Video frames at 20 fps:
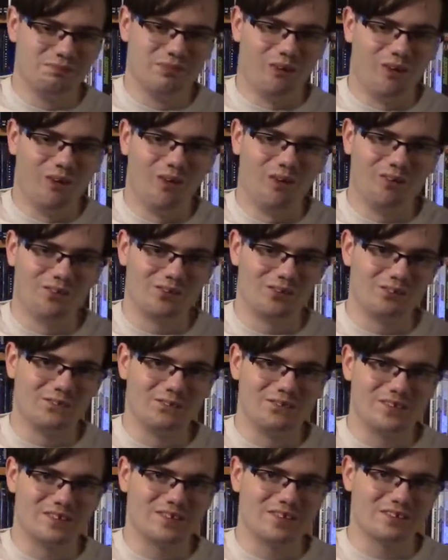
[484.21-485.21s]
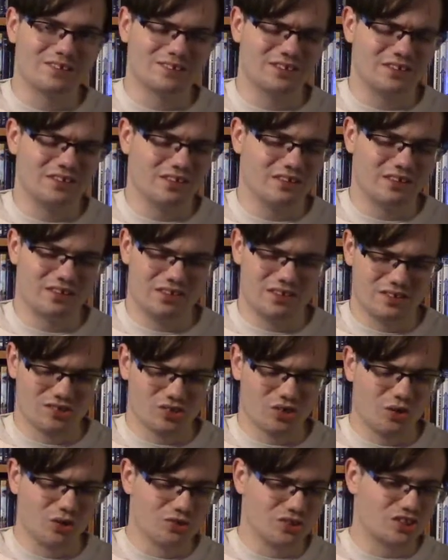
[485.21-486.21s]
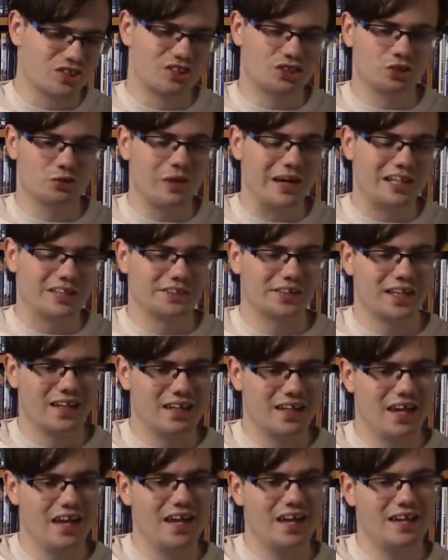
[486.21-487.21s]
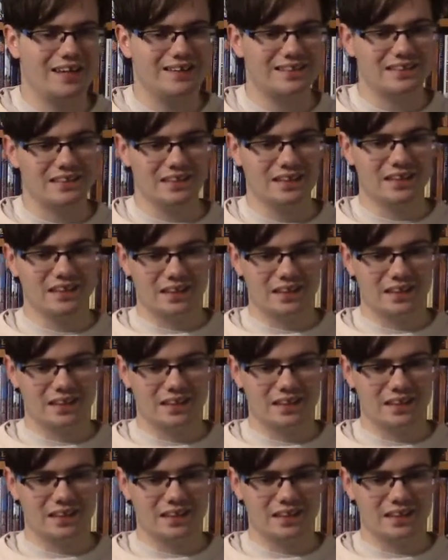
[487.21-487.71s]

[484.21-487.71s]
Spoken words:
whole situation at hand.